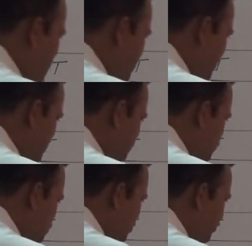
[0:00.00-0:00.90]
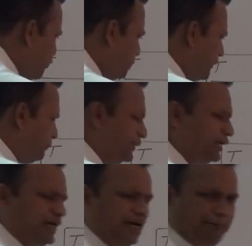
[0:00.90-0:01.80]
is also 10 rupee
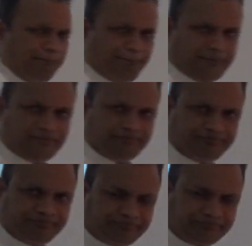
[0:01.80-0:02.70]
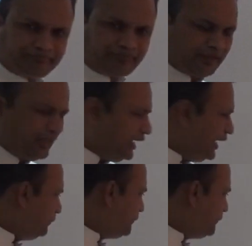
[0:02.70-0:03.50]
per cup. If